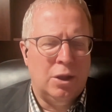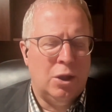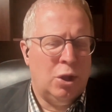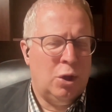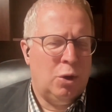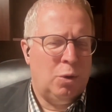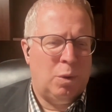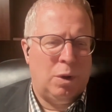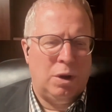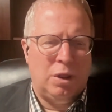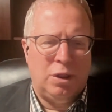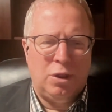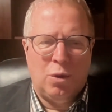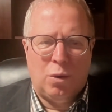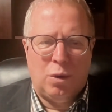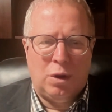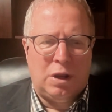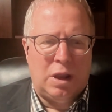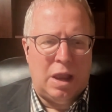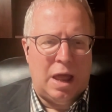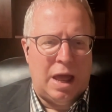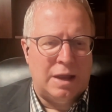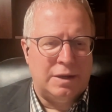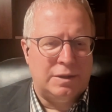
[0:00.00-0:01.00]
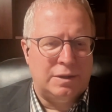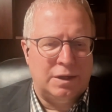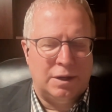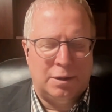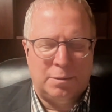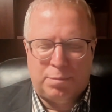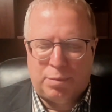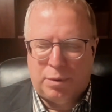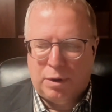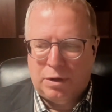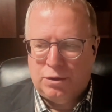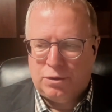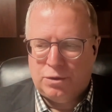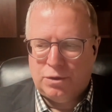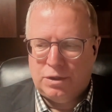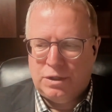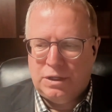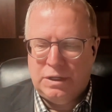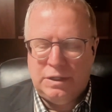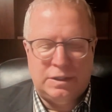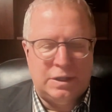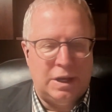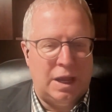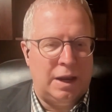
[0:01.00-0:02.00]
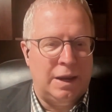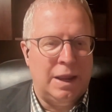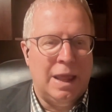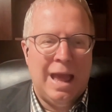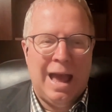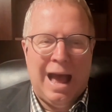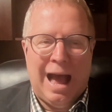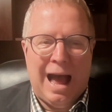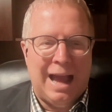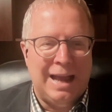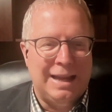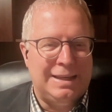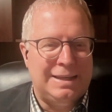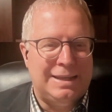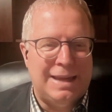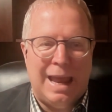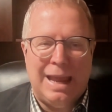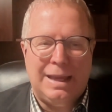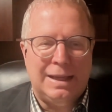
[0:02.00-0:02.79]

one of the old classic preachers. He said, "I take a